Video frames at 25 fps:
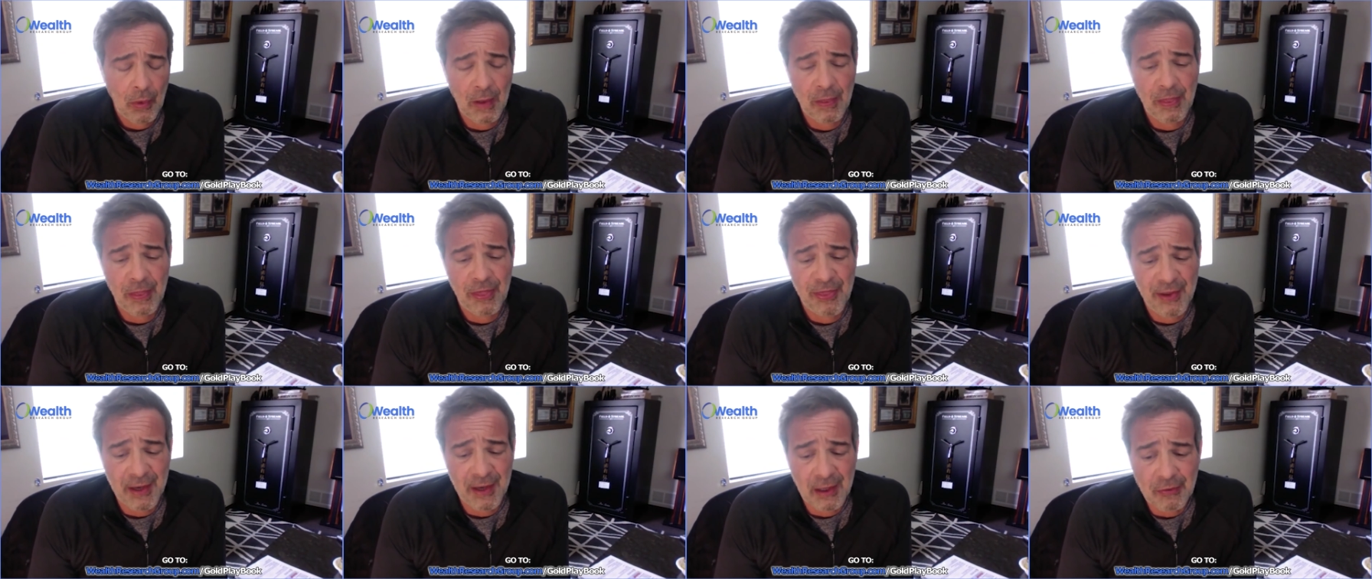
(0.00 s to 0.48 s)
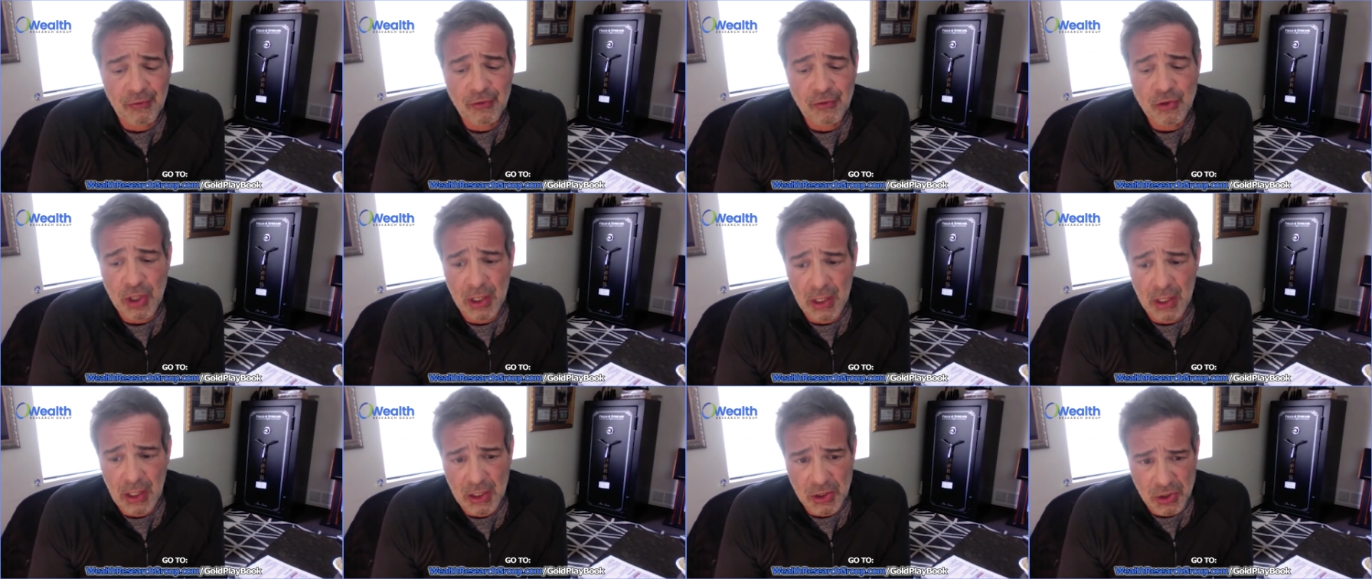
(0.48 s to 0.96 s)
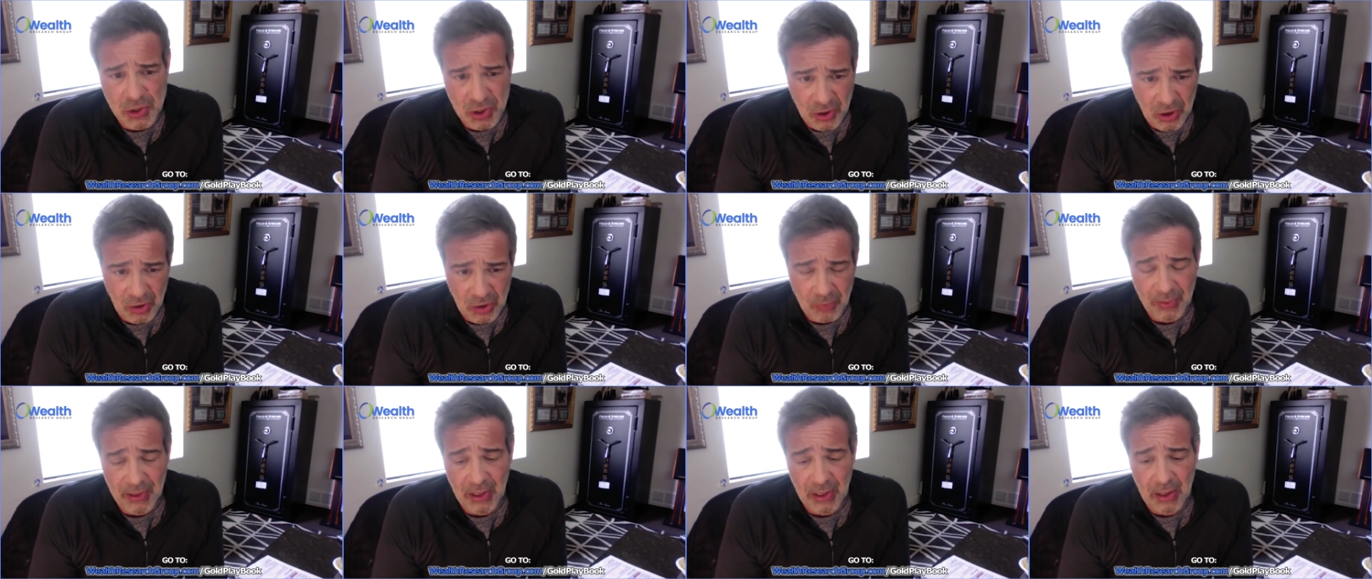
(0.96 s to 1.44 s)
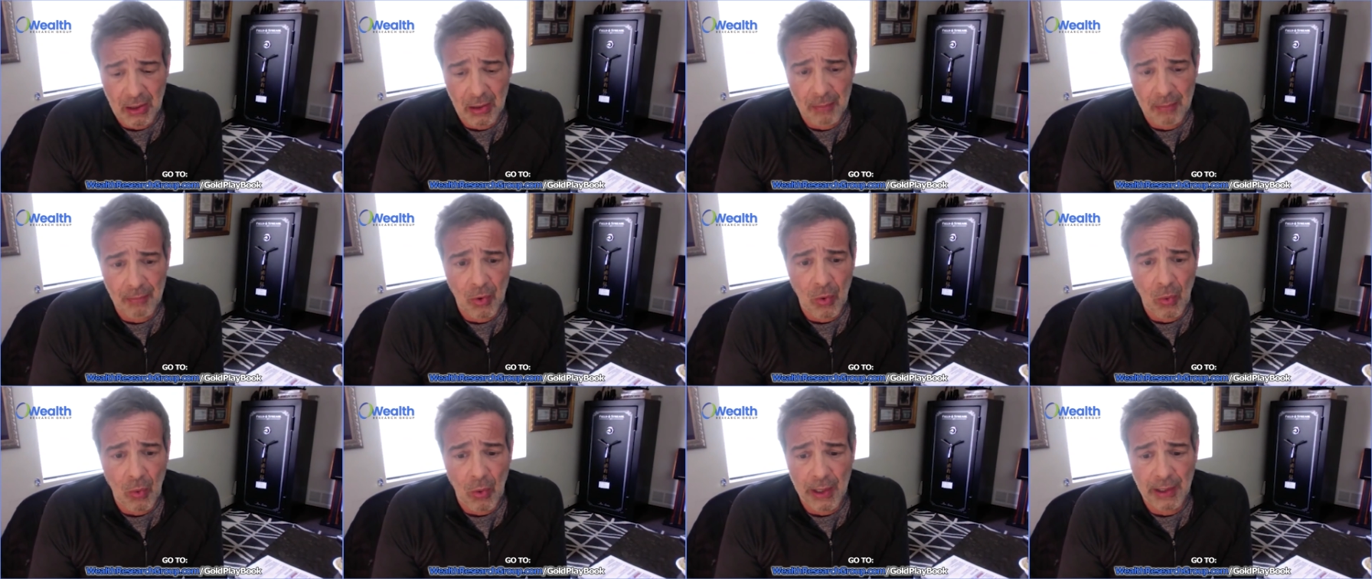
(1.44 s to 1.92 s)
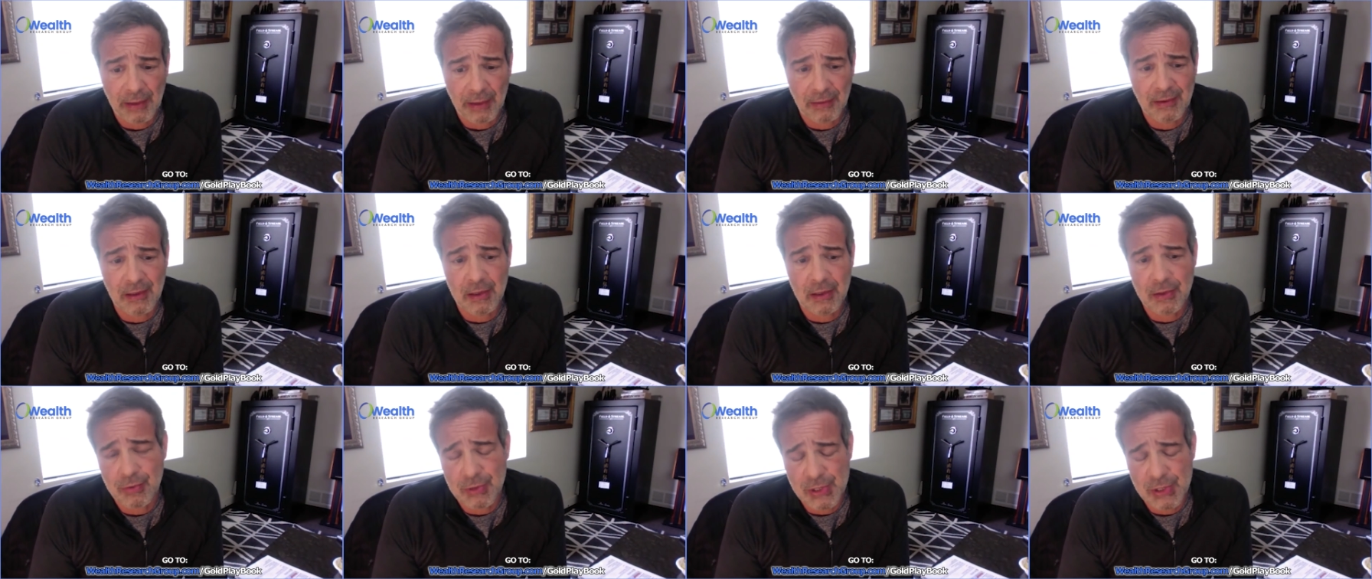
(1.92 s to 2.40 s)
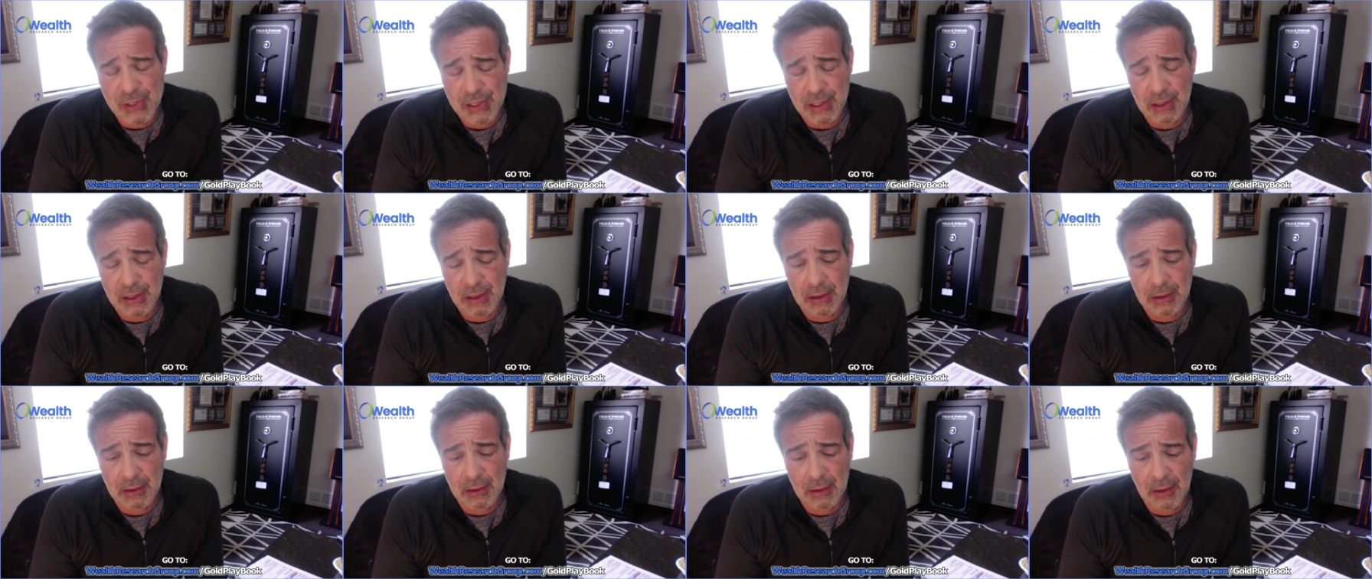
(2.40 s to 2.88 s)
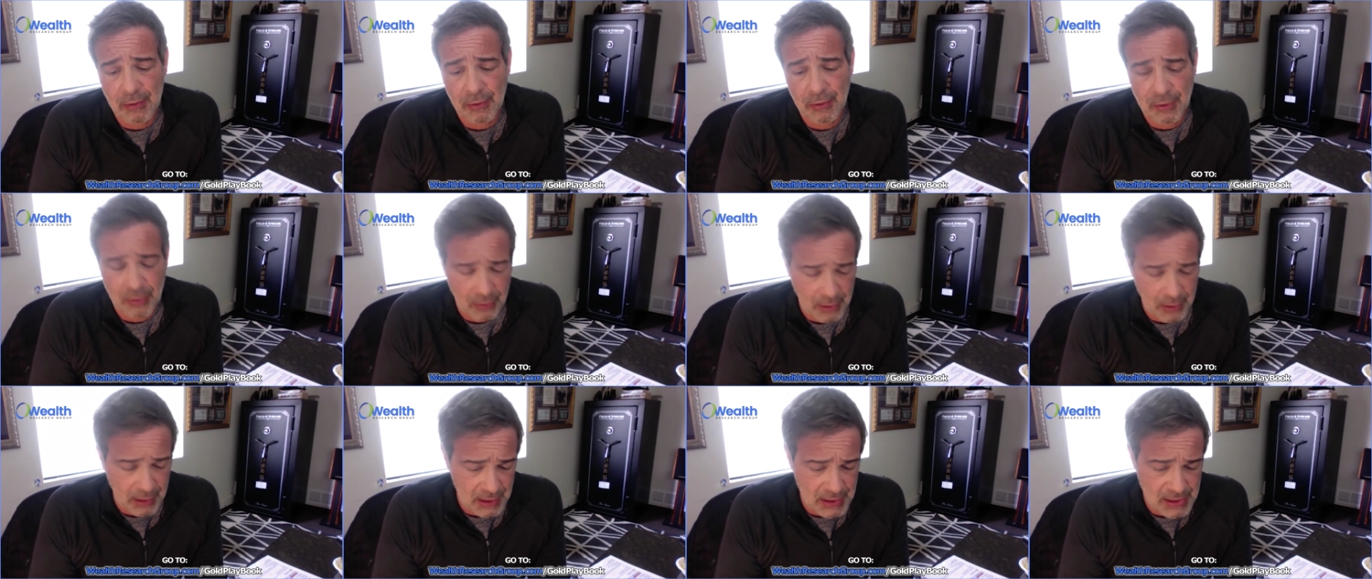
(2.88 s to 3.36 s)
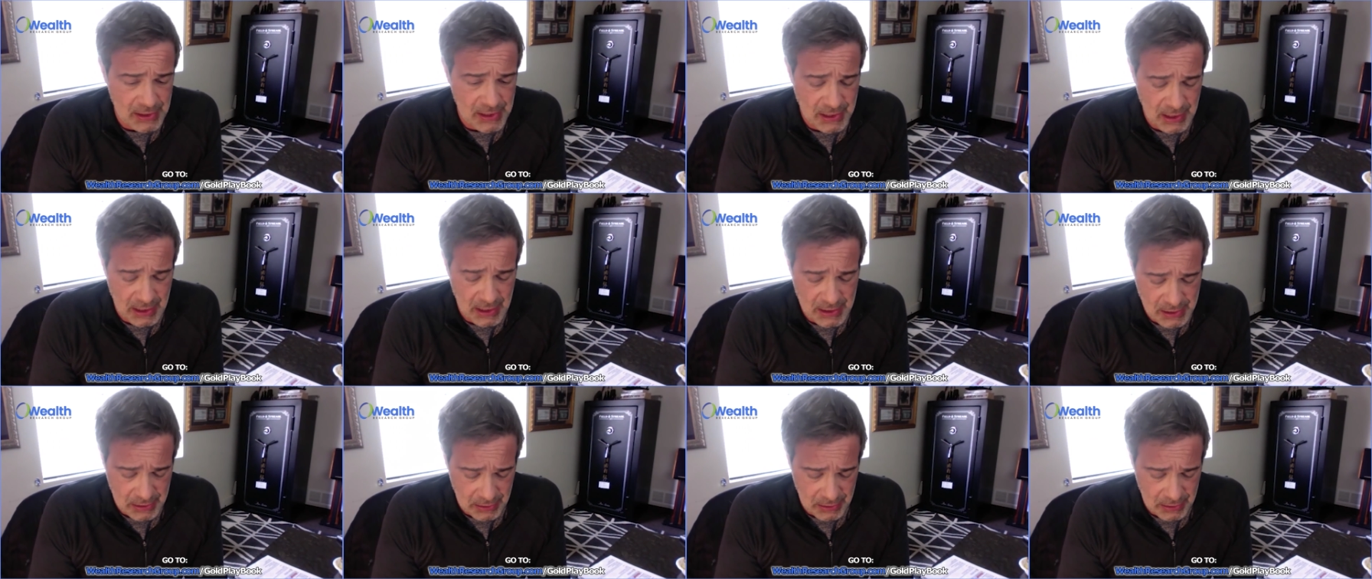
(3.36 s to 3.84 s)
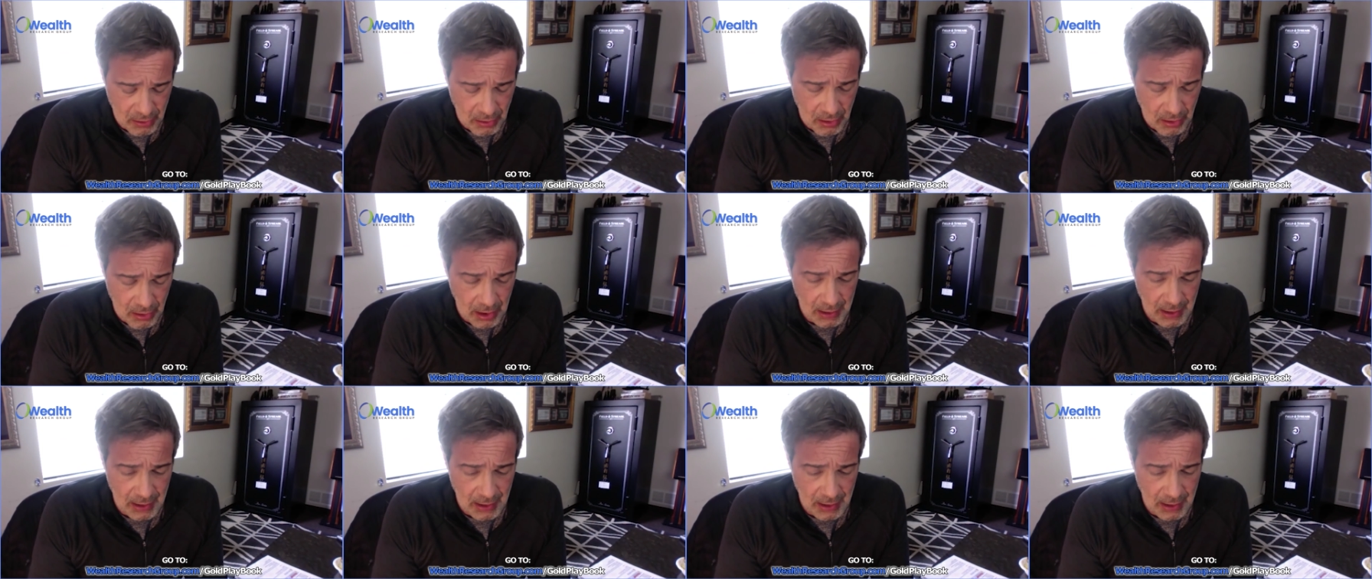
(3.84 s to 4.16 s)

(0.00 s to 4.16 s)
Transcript: When things change, it could become quite interesting in the United States,